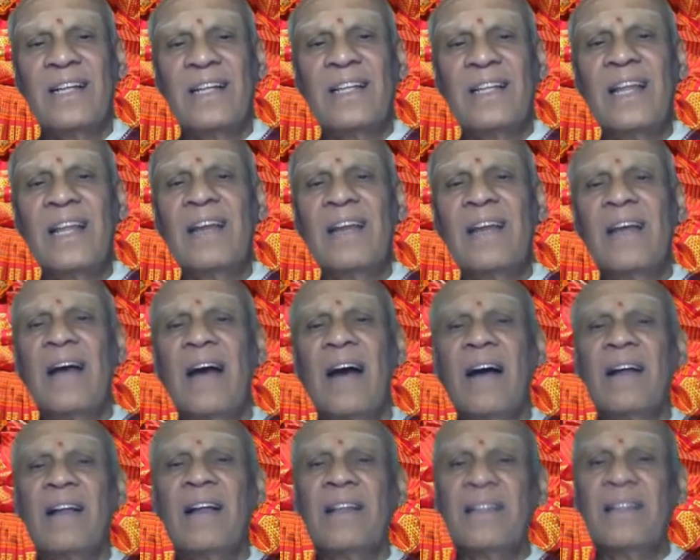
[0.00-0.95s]
Then
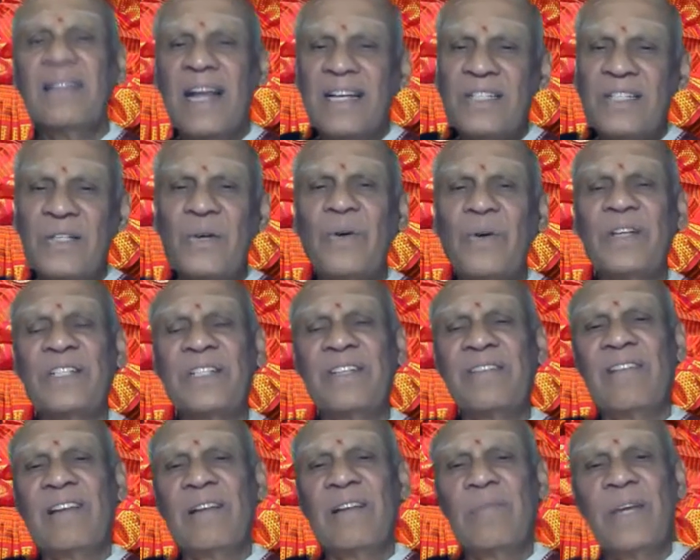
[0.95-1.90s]
next
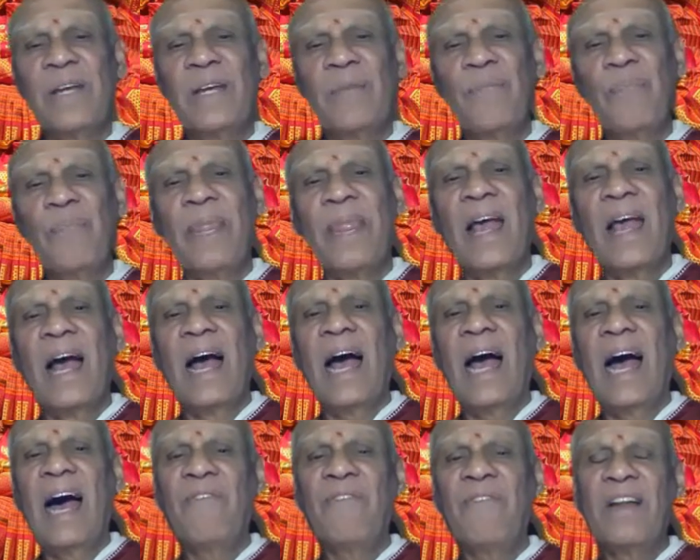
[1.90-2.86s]
question will be,
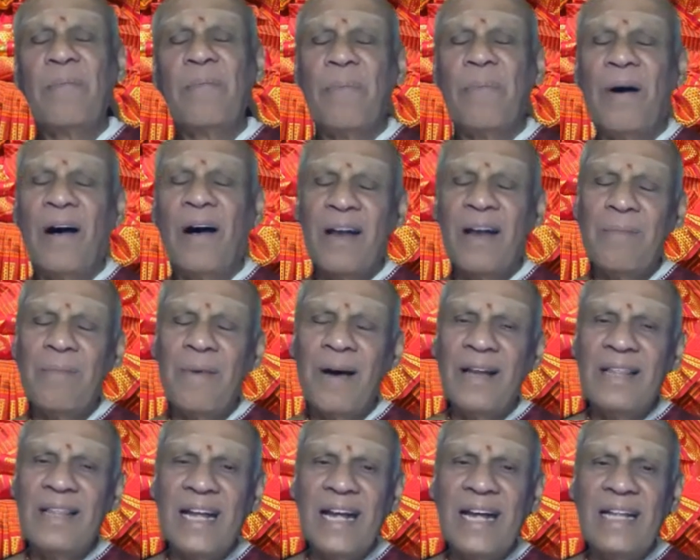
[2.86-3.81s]
after
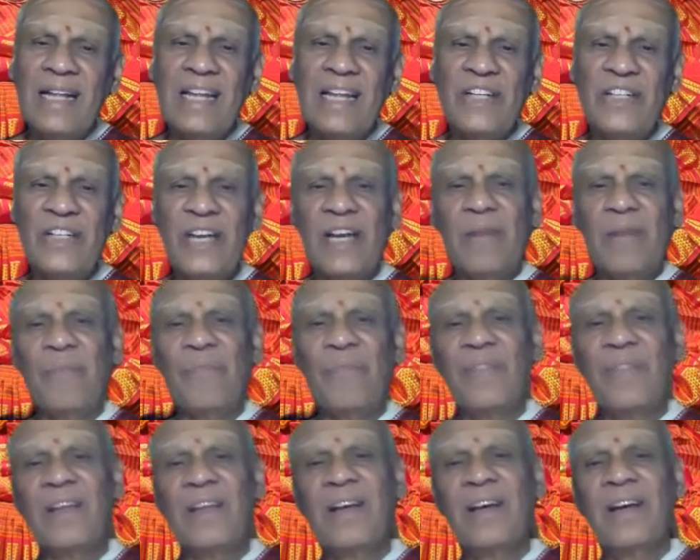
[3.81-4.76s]
Paramarthika Darshanam,
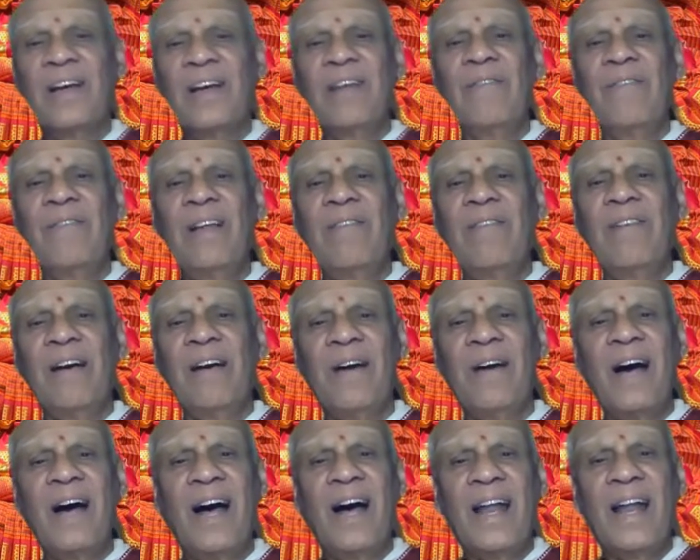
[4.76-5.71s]
will
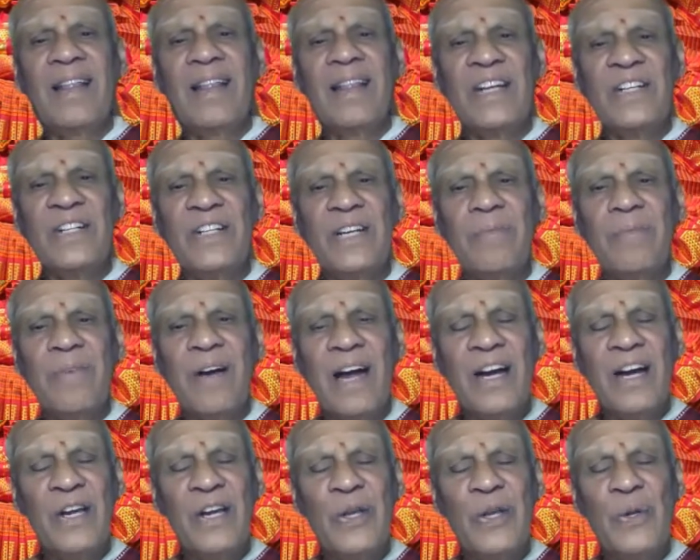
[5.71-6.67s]
Vyavahara Darshanam
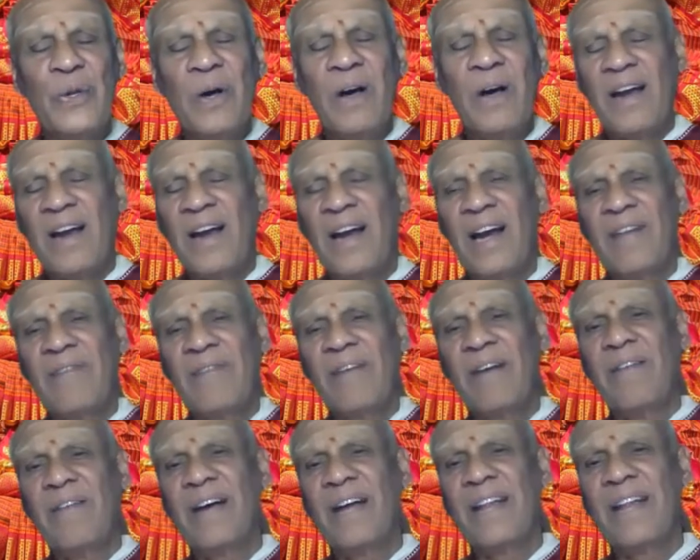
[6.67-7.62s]
continue or not?
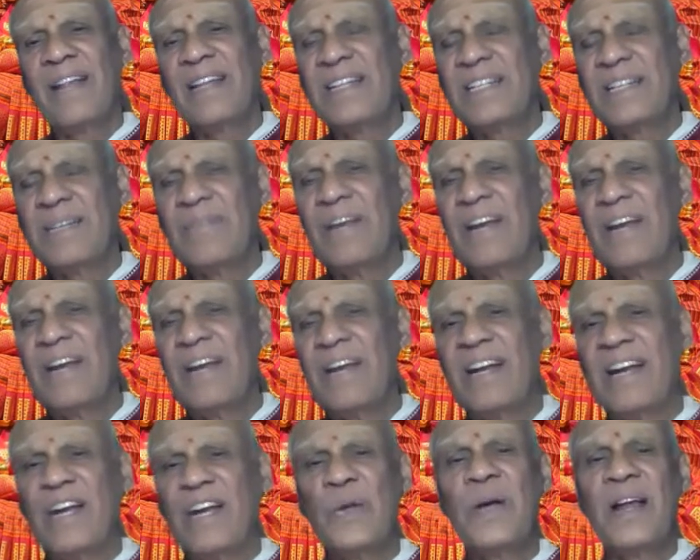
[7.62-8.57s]
Vyavahara Darshanam, will it
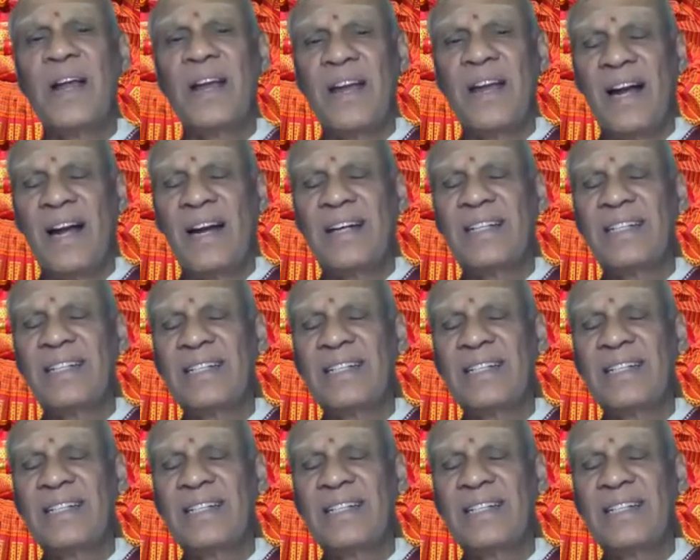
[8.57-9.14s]
continue or not?